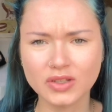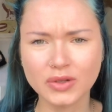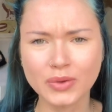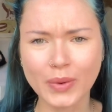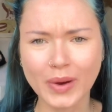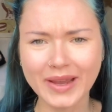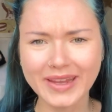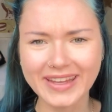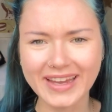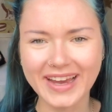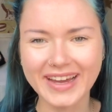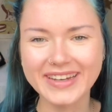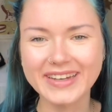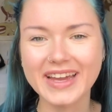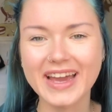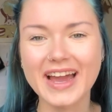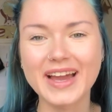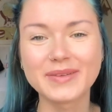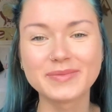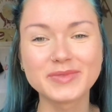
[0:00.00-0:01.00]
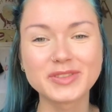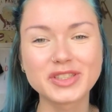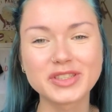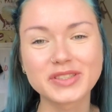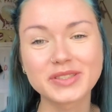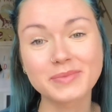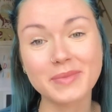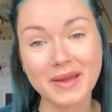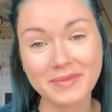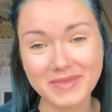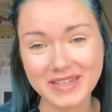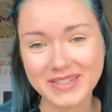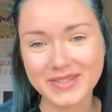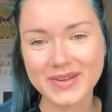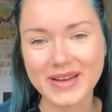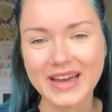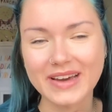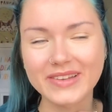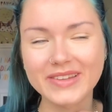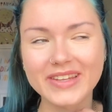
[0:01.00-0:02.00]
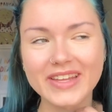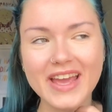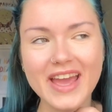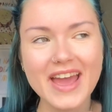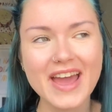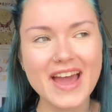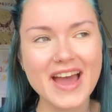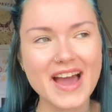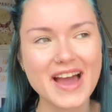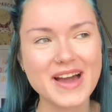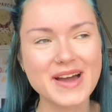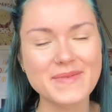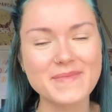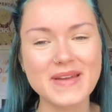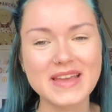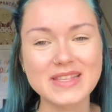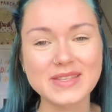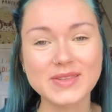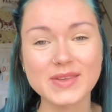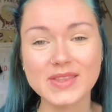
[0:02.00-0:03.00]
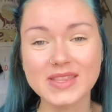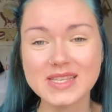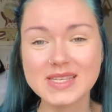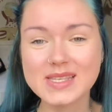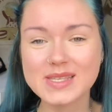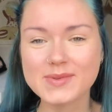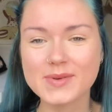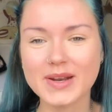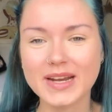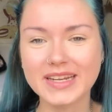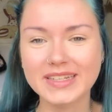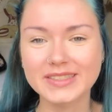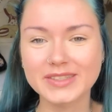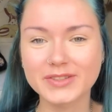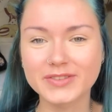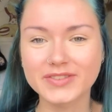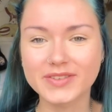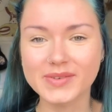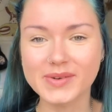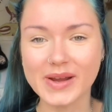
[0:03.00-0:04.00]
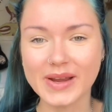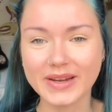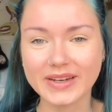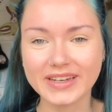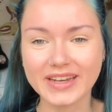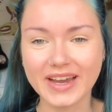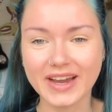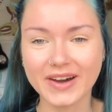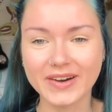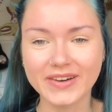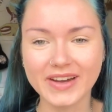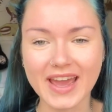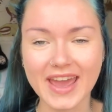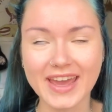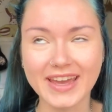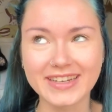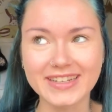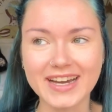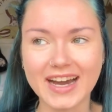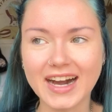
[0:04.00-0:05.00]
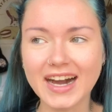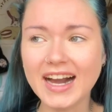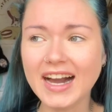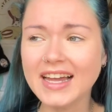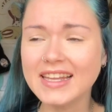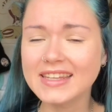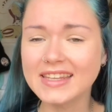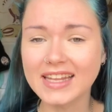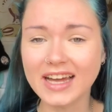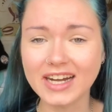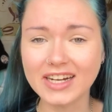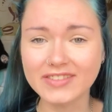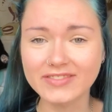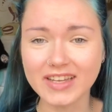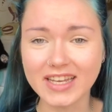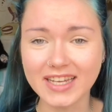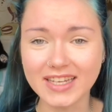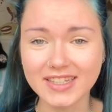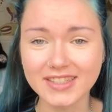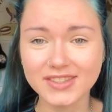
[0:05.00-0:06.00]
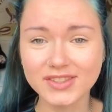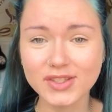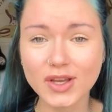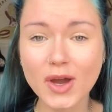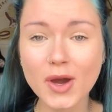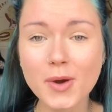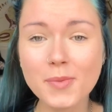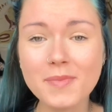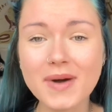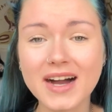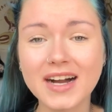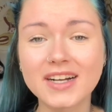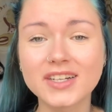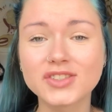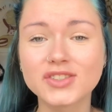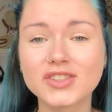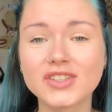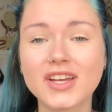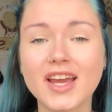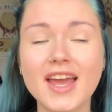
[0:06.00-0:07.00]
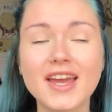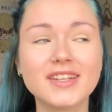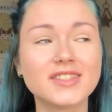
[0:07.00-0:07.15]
quite young due to my mental health, and so this is what I do for work now, and I love it so much.